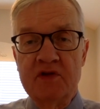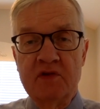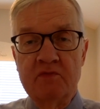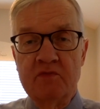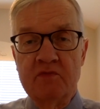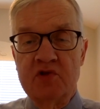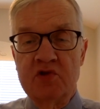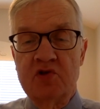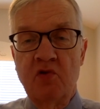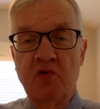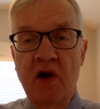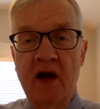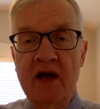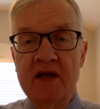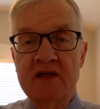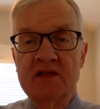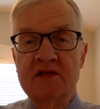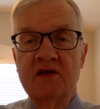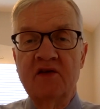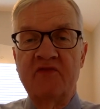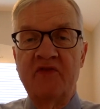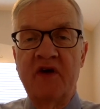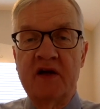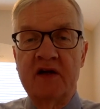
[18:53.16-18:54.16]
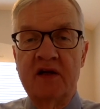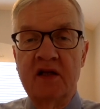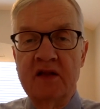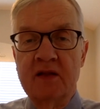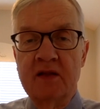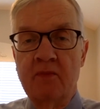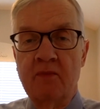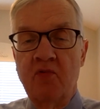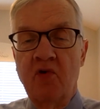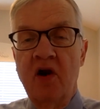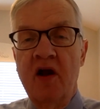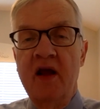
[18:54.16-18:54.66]
stress affecting the
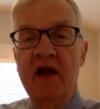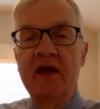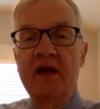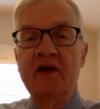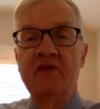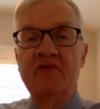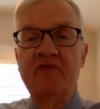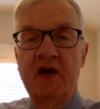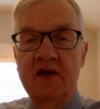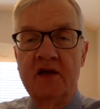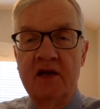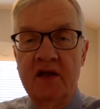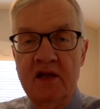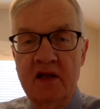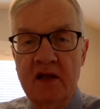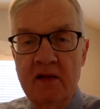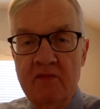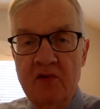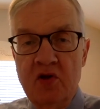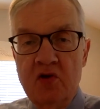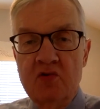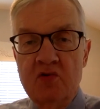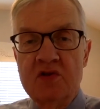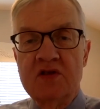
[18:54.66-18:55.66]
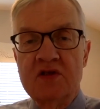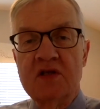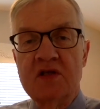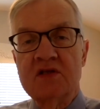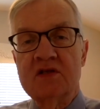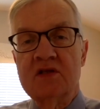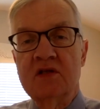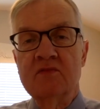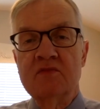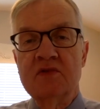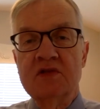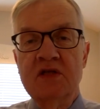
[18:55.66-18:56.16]
brain, affecting the immune
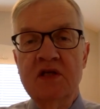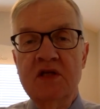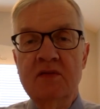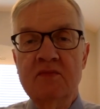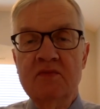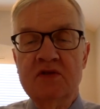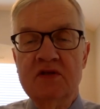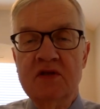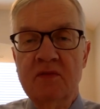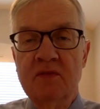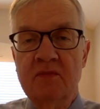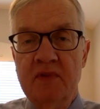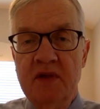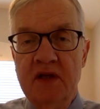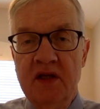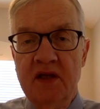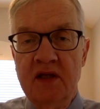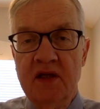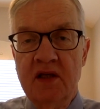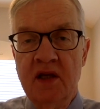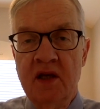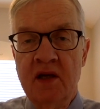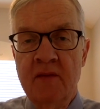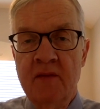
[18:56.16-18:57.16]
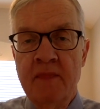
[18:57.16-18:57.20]
system seems to be